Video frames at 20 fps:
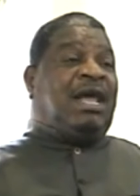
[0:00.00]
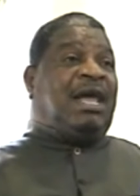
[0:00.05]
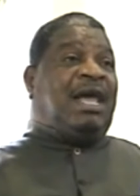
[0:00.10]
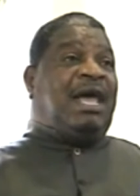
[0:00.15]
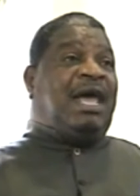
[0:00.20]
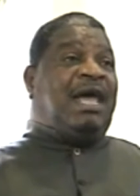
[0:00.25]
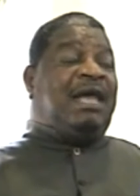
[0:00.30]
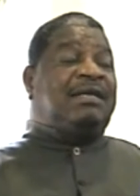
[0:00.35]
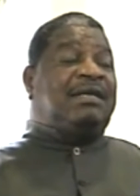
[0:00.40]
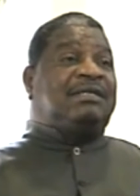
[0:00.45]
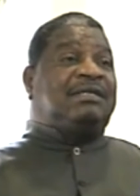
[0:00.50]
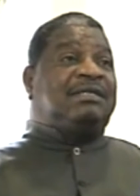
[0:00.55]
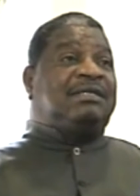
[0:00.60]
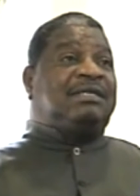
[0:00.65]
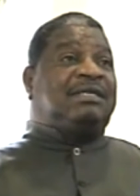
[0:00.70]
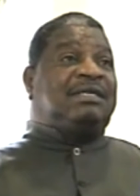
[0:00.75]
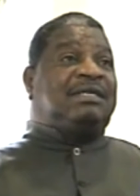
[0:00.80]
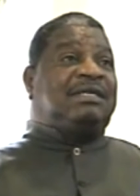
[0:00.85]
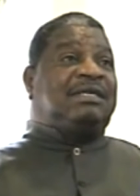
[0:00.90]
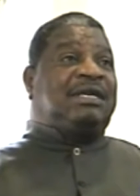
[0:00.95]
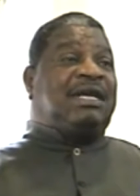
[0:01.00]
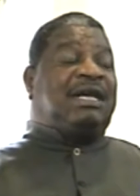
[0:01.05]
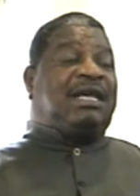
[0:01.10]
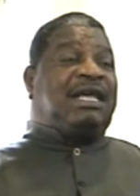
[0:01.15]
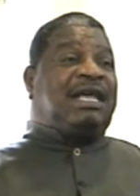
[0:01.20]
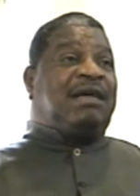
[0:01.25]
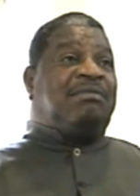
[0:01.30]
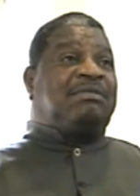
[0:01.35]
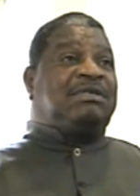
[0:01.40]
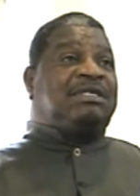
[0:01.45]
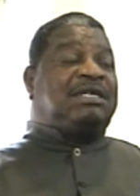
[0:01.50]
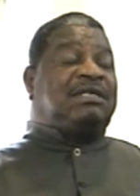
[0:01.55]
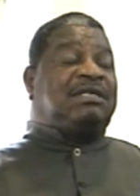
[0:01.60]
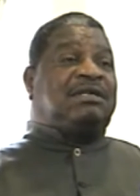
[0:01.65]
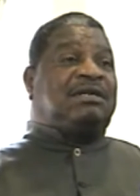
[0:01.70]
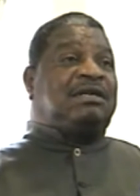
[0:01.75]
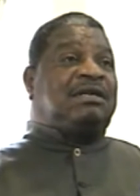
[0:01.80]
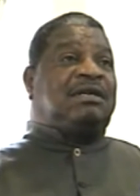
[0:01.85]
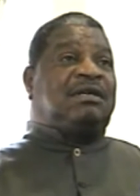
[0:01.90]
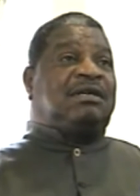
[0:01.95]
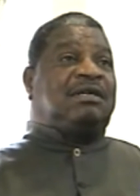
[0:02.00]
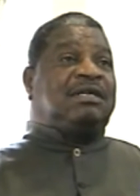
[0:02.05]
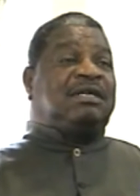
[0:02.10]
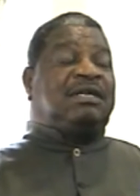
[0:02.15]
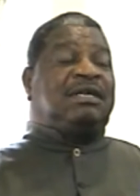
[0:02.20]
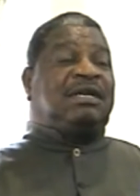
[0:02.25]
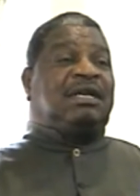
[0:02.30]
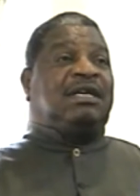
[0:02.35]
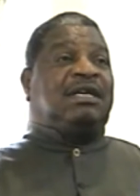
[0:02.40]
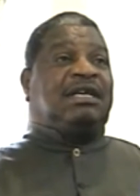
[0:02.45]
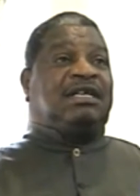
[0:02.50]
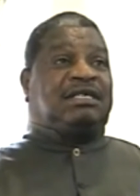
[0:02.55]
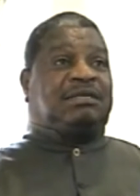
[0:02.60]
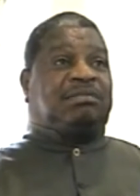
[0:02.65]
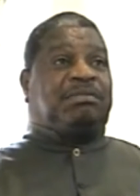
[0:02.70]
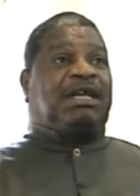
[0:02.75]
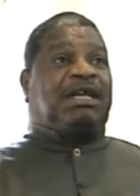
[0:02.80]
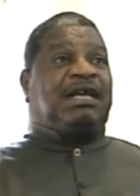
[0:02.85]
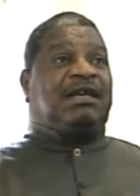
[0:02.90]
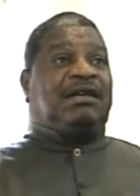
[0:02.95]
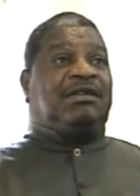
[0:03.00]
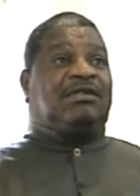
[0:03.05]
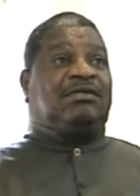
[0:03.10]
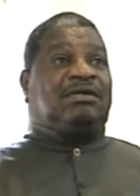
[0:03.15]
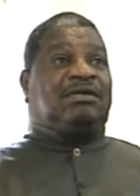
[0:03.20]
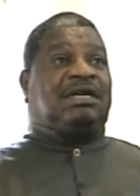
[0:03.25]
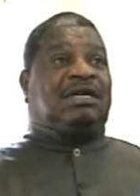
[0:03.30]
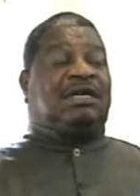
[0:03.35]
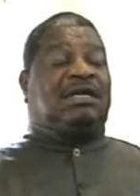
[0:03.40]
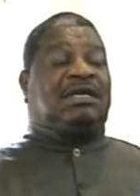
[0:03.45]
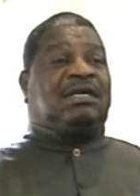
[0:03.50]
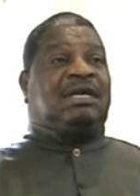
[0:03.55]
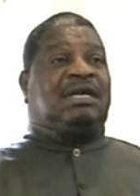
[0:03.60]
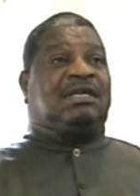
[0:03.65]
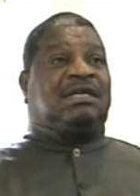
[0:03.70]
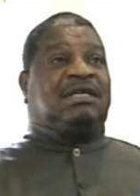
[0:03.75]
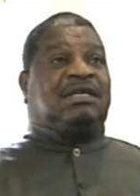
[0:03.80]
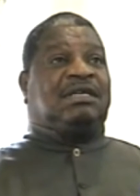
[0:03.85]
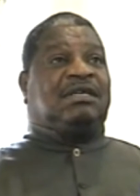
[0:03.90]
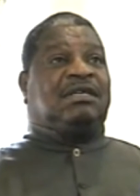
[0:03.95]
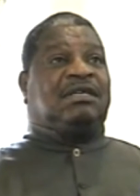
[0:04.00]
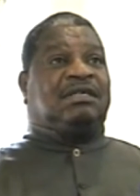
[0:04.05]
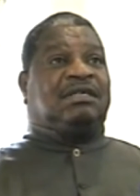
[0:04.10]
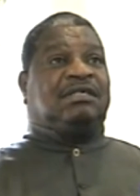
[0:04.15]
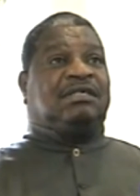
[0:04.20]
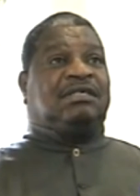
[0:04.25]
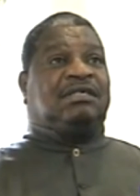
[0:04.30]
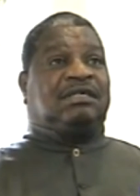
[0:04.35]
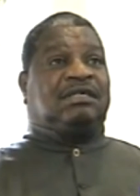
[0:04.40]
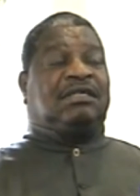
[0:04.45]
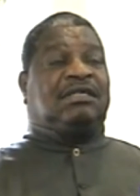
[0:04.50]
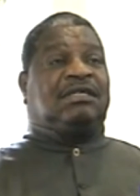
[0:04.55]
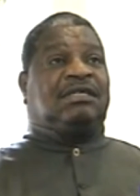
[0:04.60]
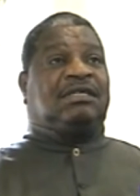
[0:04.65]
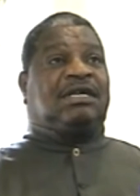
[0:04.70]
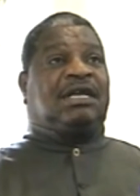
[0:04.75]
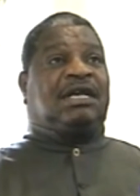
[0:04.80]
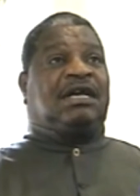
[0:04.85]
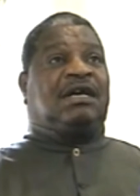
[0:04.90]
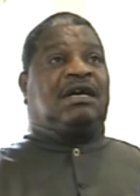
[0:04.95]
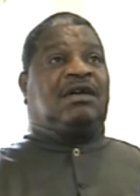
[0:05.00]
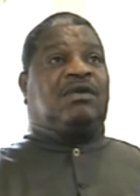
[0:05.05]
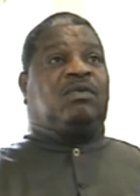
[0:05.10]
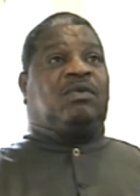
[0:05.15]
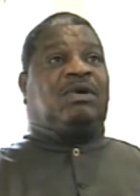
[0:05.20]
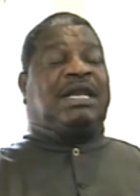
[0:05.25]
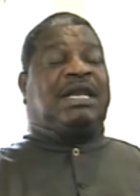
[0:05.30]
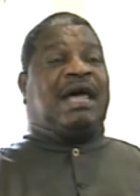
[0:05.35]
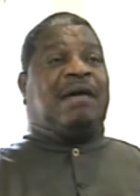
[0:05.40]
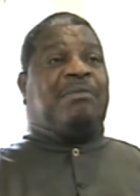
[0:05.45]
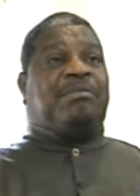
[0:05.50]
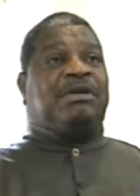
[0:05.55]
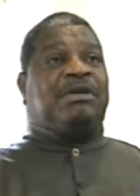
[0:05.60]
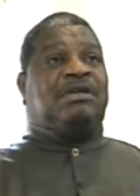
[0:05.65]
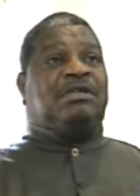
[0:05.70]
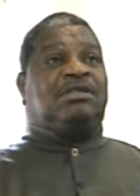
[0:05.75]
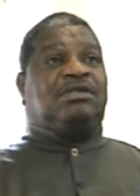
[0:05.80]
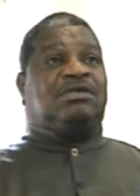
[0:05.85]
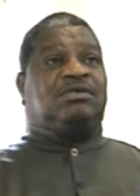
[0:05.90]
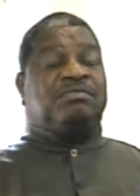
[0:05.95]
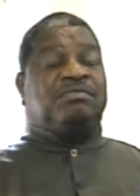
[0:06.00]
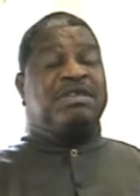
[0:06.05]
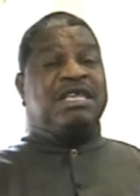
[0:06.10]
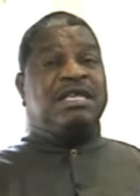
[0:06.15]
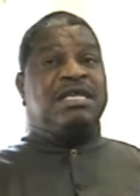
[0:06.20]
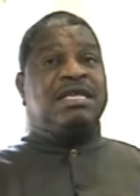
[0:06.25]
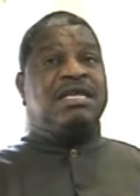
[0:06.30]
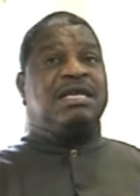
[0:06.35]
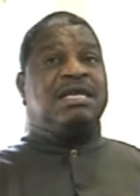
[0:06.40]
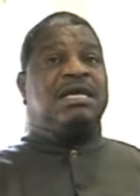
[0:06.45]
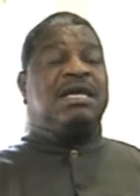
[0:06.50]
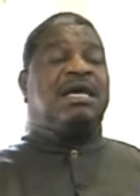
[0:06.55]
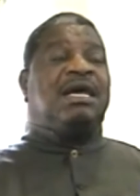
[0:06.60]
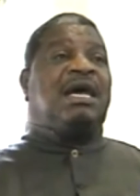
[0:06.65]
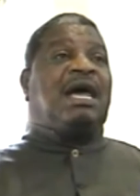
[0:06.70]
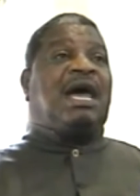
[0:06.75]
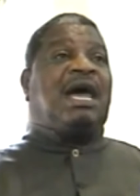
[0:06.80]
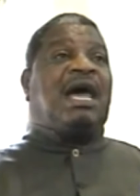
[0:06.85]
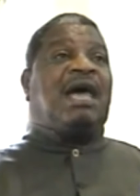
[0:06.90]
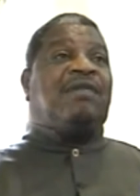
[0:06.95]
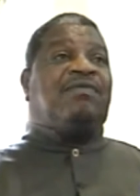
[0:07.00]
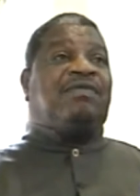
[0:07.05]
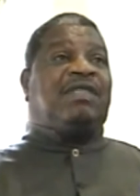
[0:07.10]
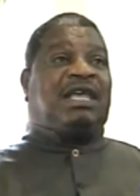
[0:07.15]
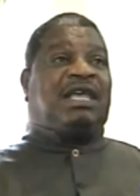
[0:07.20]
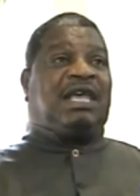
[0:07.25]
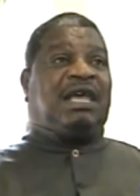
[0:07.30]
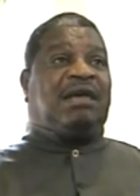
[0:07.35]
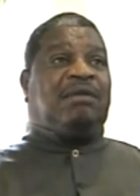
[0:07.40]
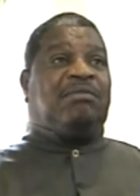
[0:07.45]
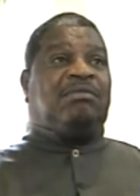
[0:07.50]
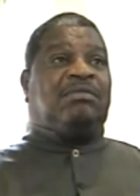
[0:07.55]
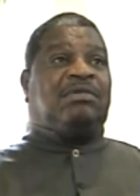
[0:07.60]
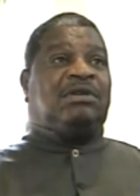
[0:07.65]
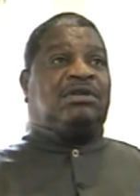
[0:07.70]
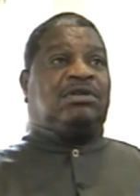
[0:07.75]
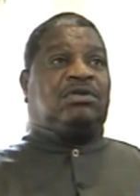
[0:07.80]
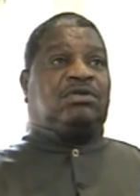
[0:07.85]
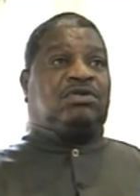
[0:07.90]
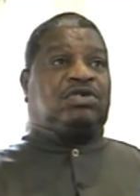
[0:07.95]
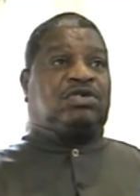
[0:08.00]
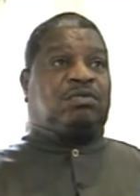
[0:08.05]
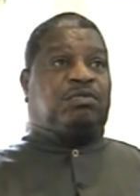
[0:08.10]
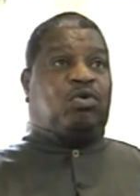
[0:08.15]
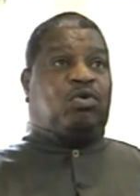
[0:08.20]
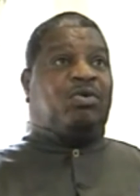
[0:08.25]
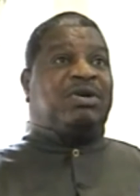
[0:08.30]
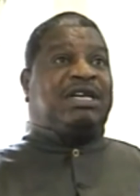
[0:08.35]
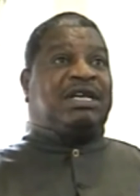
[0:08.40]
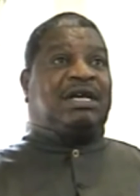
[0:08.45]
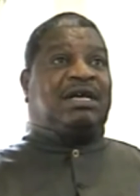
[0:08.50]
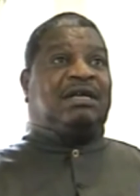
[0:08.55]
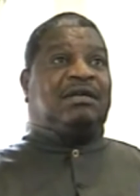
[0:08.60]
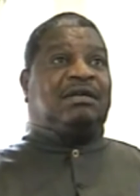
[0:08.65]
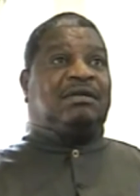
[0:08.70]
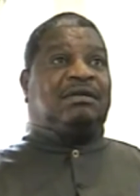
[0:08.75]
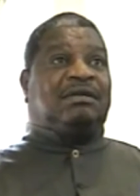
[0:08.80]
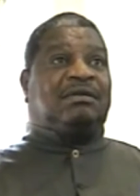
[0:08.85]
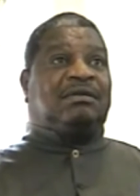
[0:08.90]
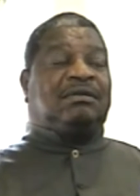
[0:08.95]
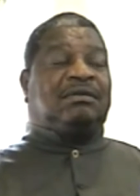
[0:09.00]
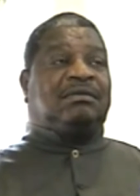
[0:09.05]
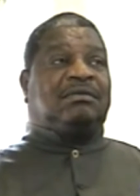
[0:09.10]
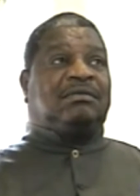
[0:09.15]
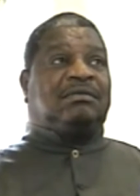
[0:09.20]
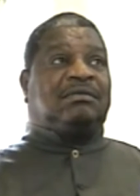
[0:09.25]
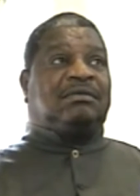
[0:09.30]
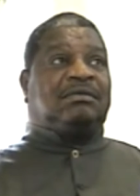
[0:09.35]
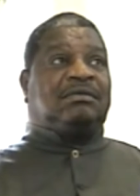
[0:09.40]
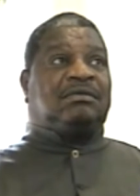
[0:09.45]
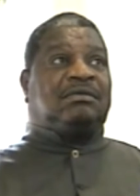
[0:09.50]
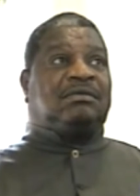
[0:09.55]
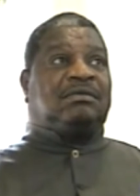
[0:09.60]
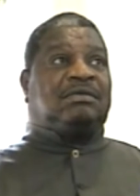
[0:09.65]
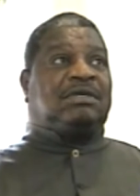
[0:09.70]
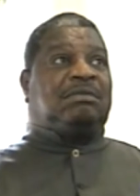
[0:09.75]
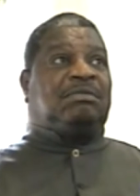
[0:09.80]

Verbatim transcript: And they came and says, oh, you know, and explained to her that you know, they heard what happened to me, and they came to support her.